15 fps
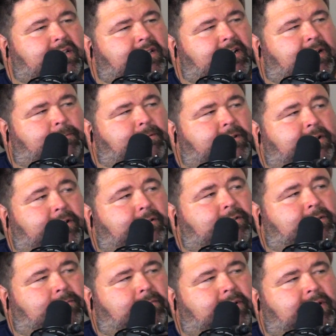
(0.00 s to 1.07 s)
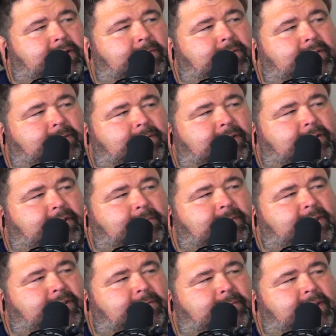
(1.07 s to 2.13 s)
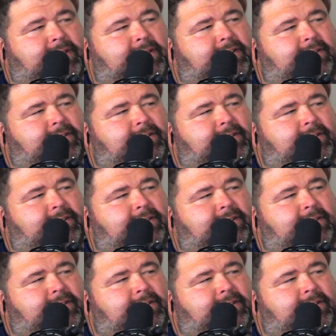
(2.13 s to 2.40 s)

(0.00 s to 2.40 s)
And then I'll put it on some bread with some of that creamy dill mayo